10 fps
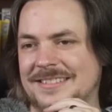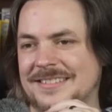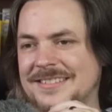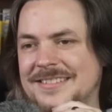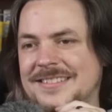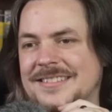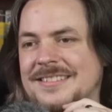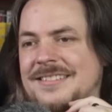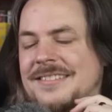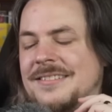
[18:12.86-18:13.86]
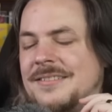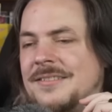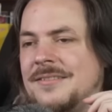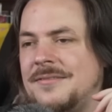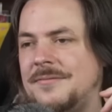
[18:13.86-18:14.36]

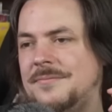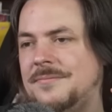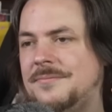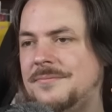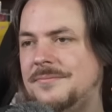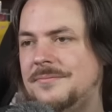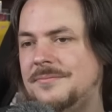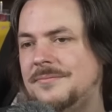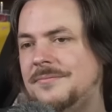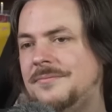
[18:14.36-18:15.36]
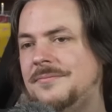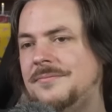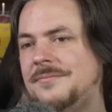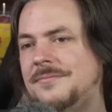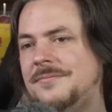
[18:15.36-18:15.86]

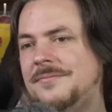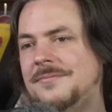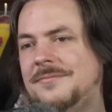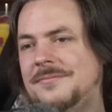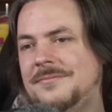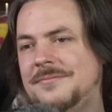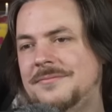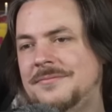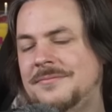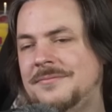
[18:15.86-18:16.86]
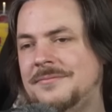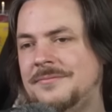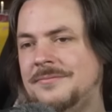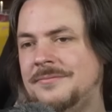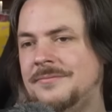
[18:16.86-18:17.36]

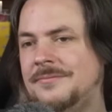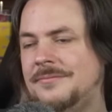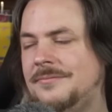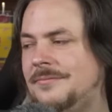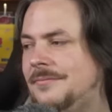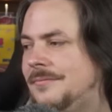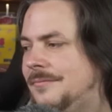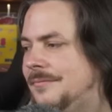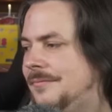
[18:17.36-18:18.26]
The person shown says nothing.